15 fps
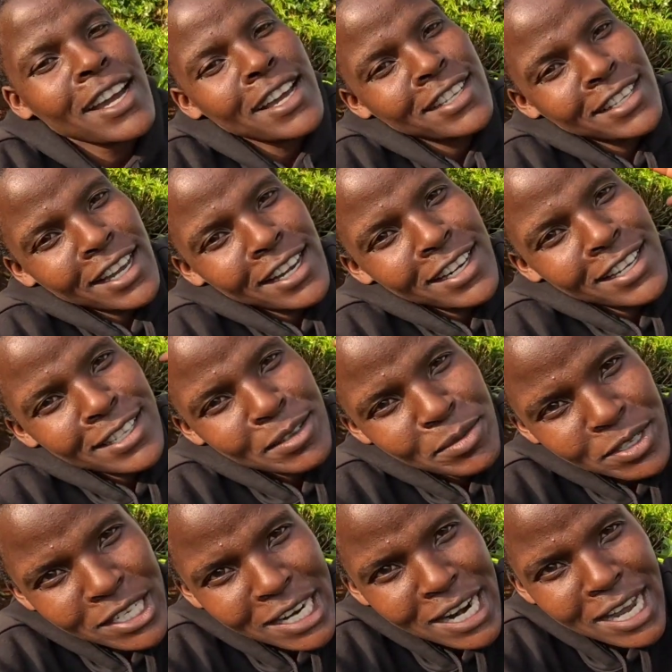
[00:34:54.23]
guys kindly
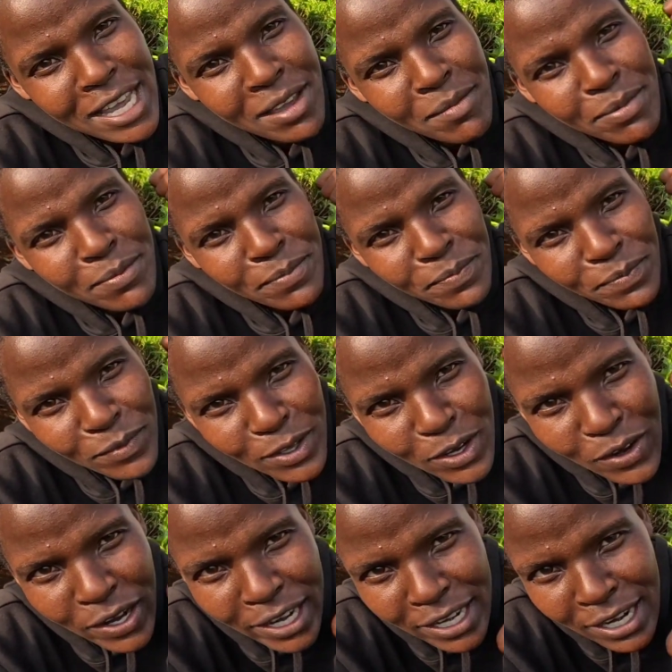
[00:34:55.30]
subscribe
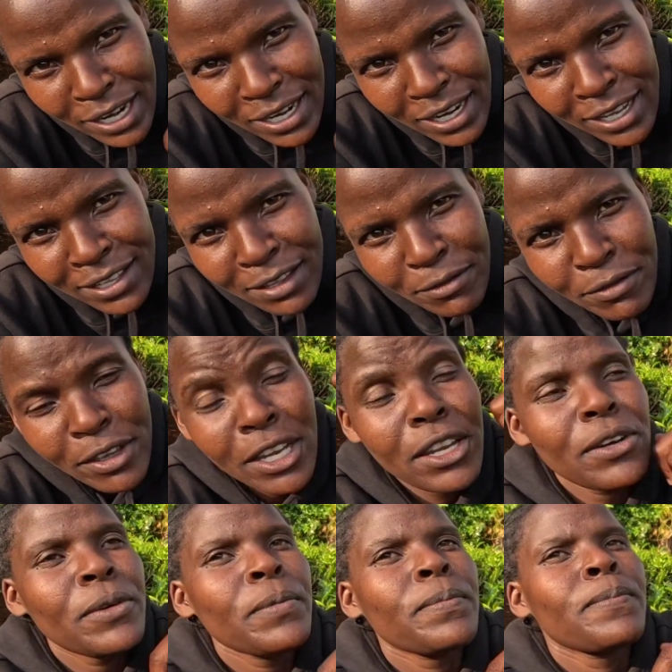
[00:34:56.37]
go ahead and like the
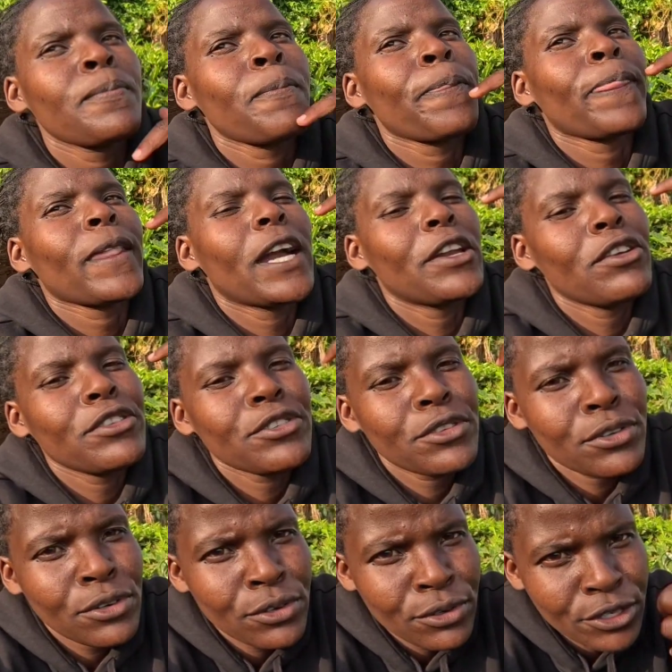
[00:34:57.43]
video and
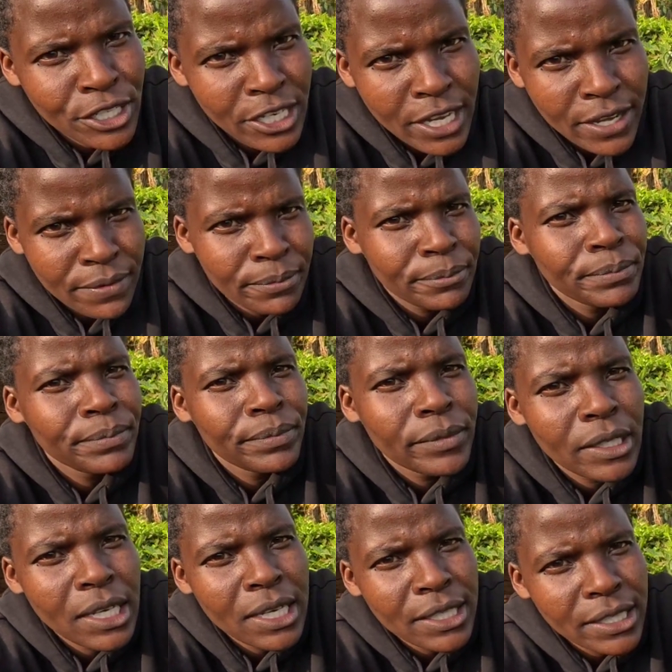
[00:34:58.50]
also share
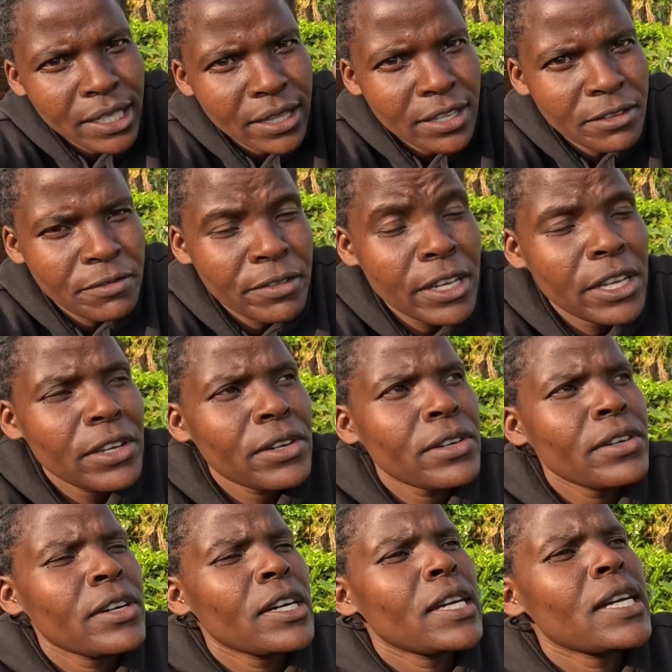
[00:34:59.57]
yeah share this video